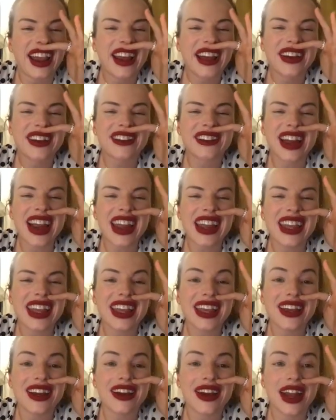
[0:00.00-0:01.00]
Right
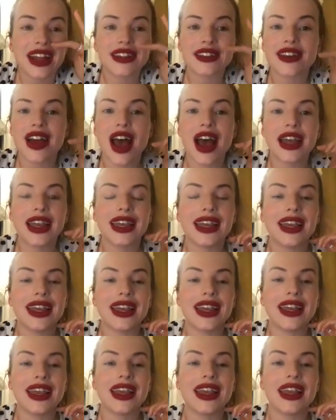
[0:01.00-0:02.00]
here, it's not
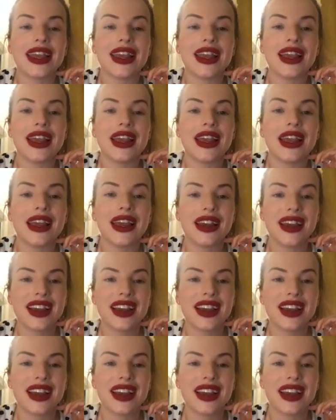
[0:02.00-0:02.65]
E. Keep